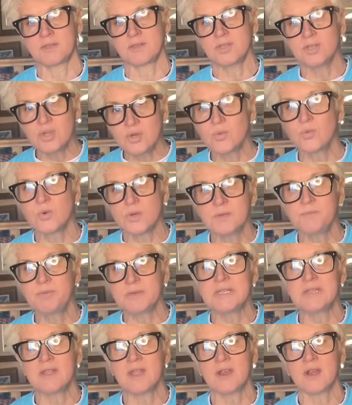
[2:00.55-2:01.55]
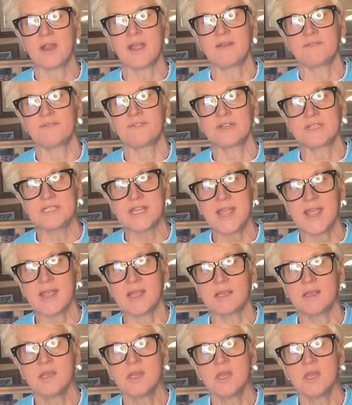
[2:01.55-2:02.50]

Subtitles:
you would be there every day.